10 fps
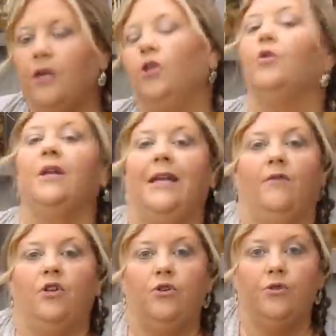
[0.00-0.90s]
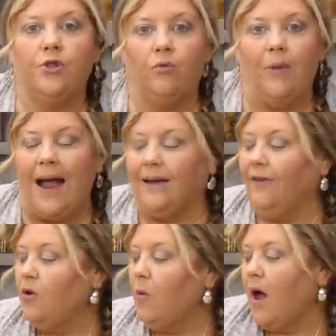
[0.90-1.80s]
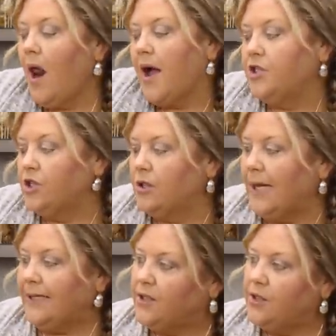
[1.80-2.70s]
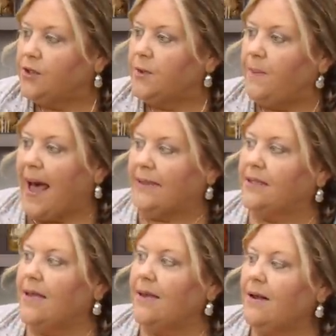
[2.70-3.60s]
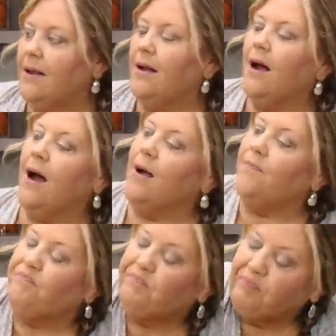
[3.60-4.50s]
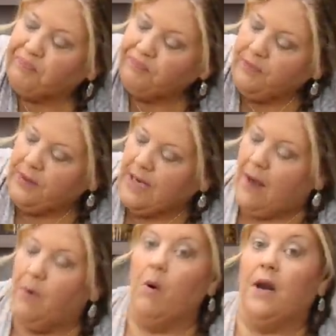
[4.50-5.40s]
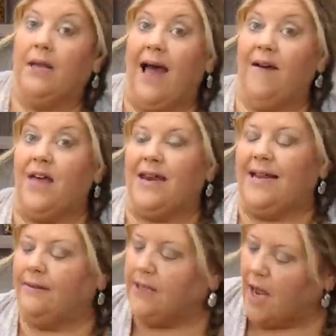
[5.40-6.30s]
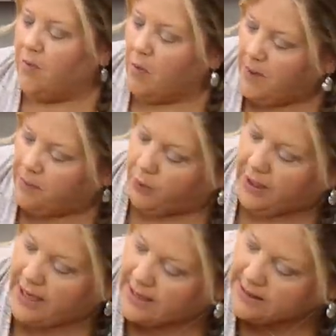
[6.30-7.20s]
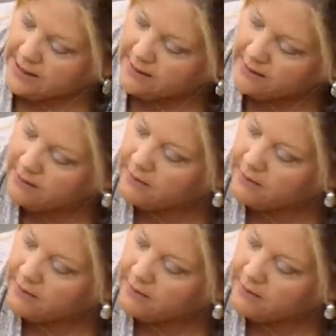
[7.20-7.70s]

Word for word: You could even use the rack if you want. I just like to use the basket. Um, and we want to have that inside when we preheat.